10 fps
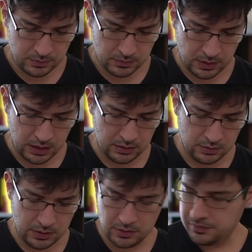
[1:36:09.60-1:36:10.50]
don't
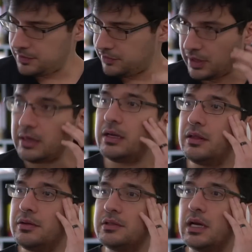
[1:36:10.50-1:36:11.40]
know if there's any
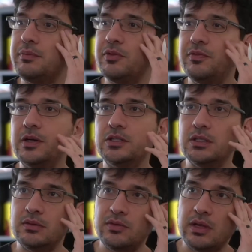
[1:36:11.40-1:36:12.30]
other types of
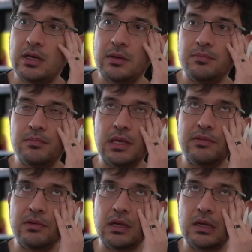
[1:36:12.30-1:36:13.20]
functions that I'm
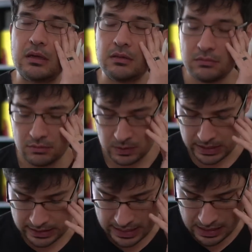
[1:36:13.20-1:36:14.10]
missing
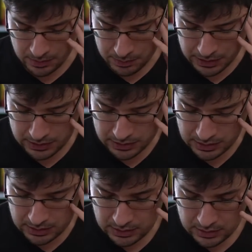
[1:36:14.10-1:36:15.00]
right now, but
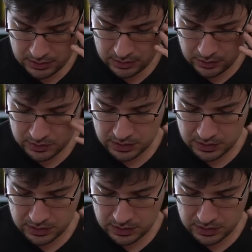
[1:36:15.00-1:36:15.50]
this